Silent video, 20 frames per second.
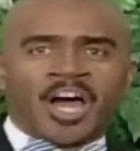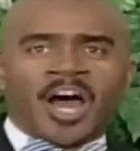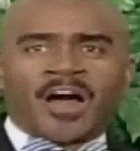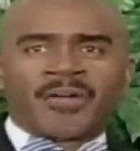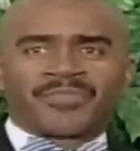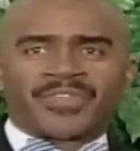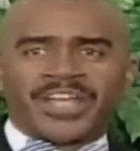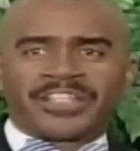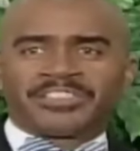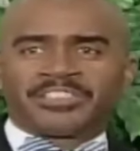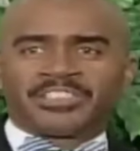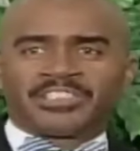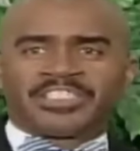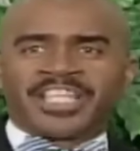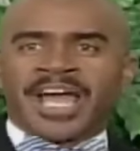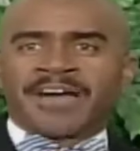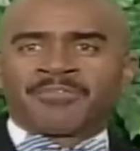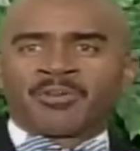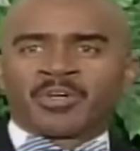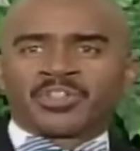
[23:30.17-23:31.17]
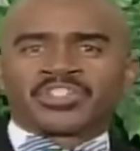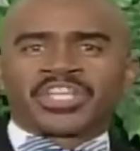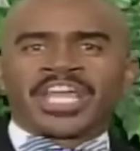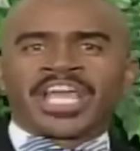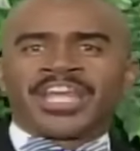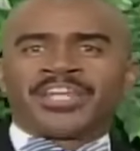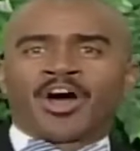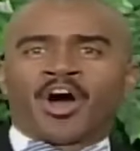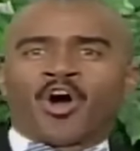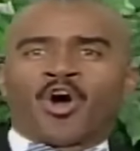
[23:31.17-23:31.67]
God. The devil's
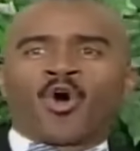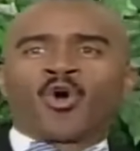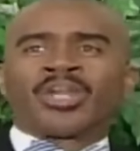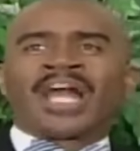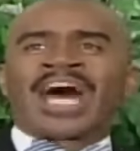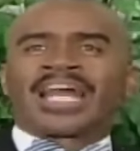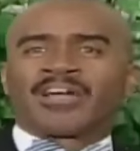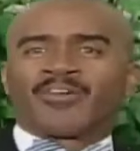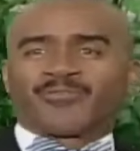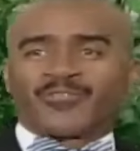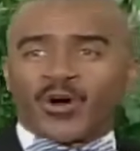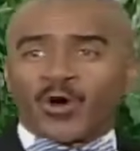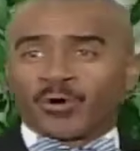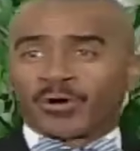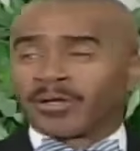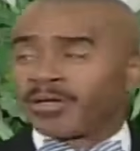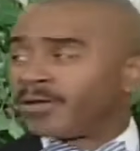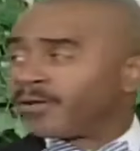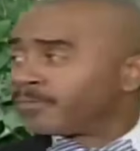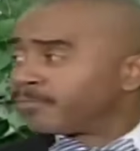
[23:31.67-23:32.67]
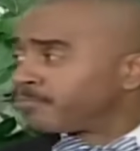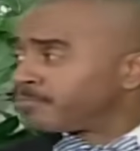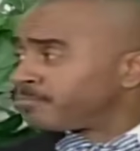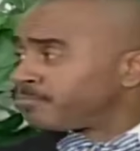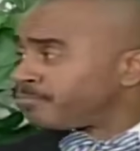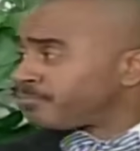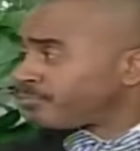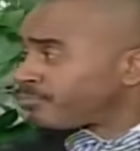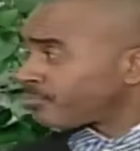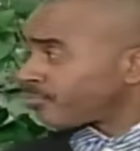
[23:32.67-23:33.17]
in a whole lot of folk. That's
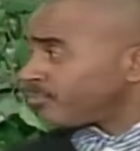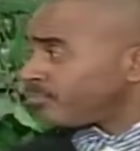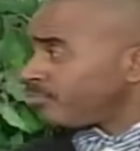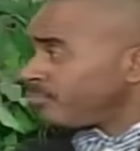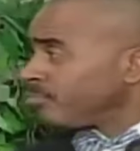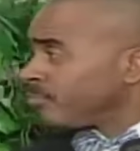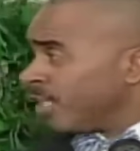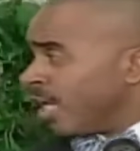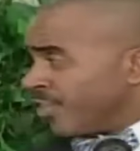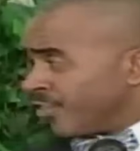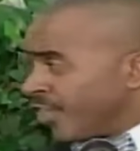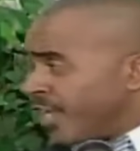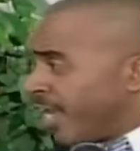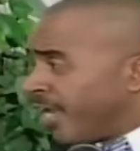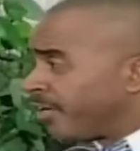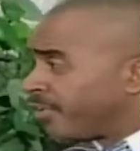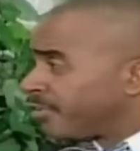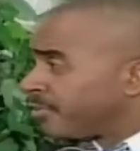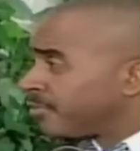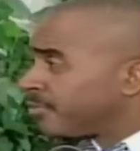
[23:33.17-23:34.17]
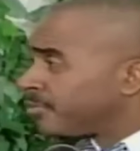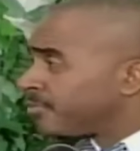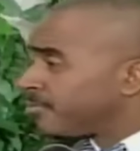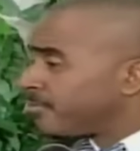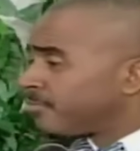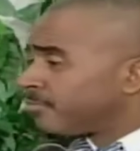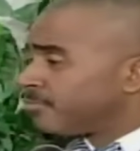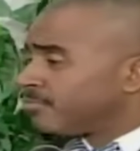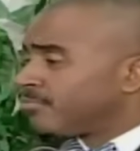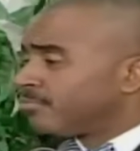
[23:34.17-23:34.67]
right. Isn't it? That's
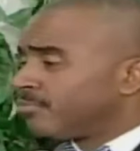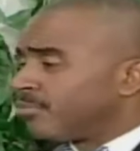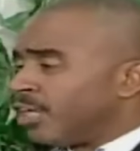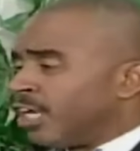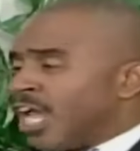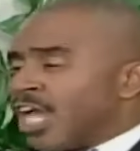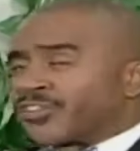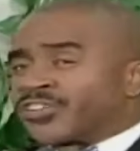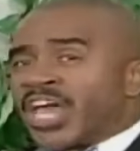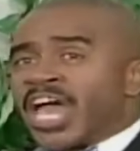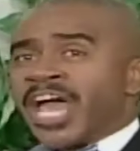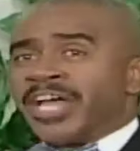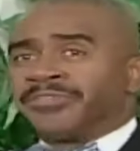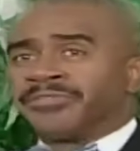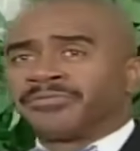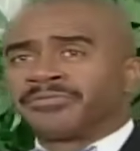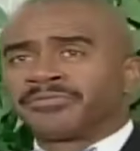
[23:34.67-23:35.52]
right. Listen.